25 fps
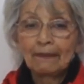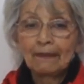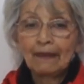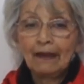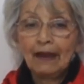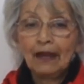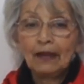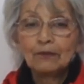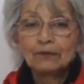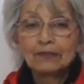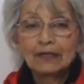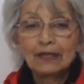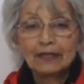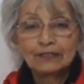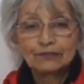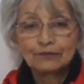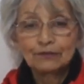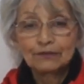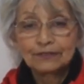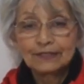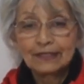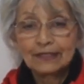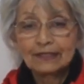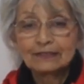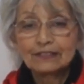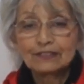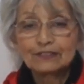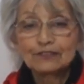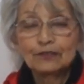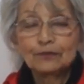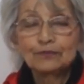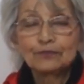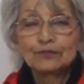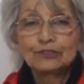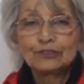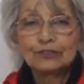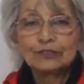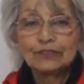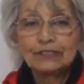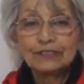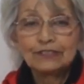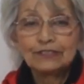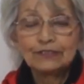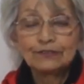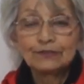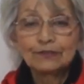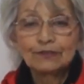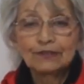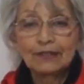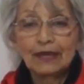I would like to take this
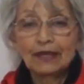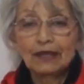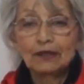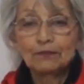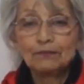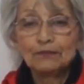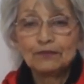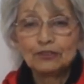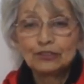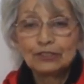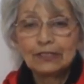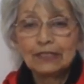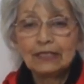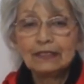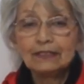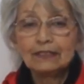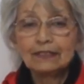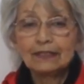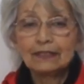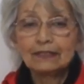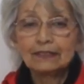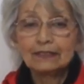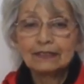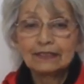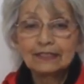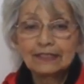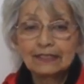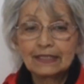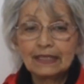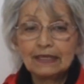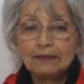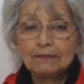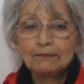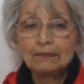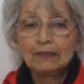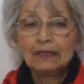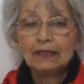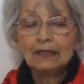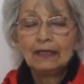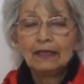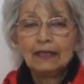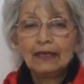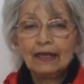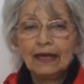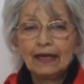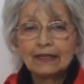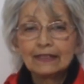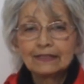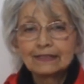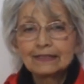opportunity to thank Majid and the team
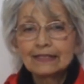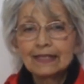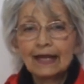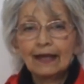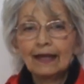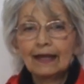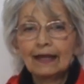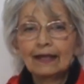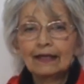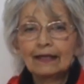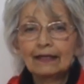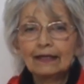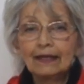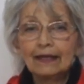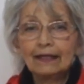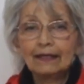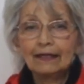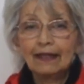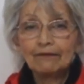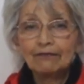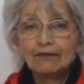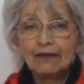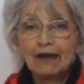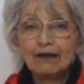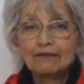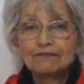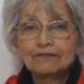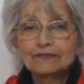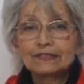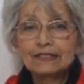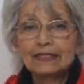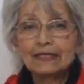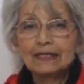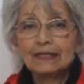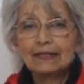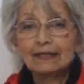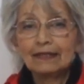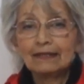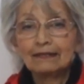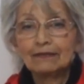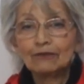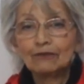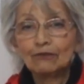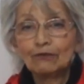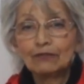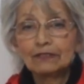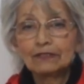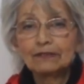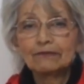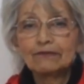and Zach and Afsi and
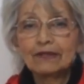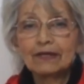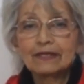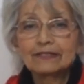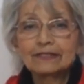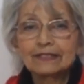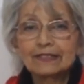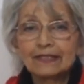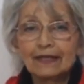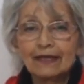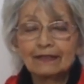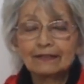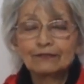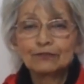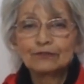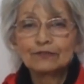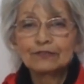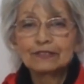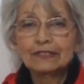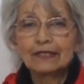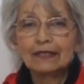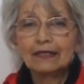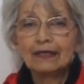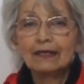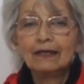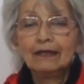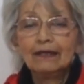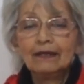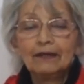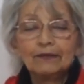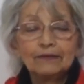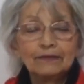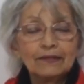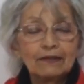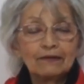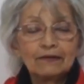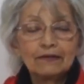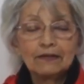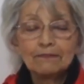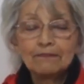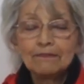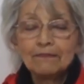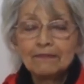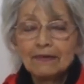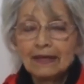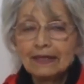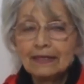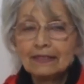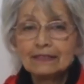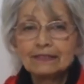all the rest at Husse. They're an
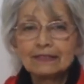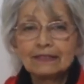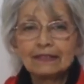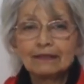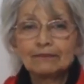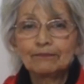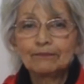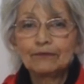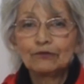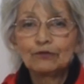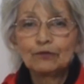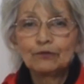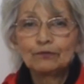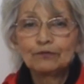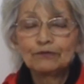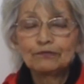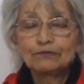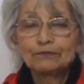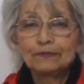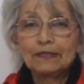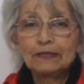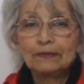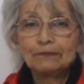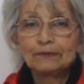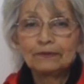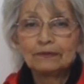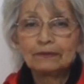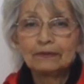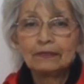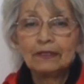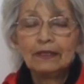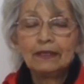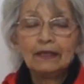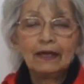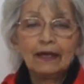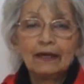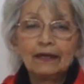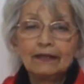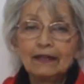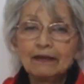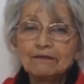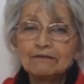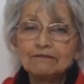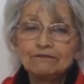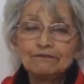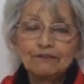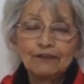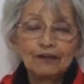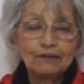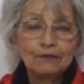amazing group of people and I'm
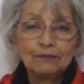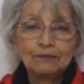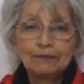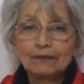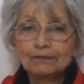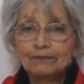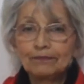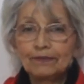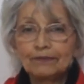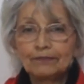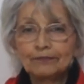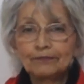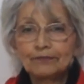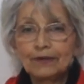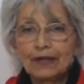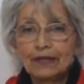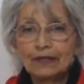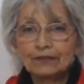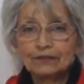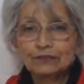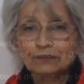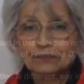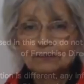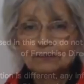very, very proud to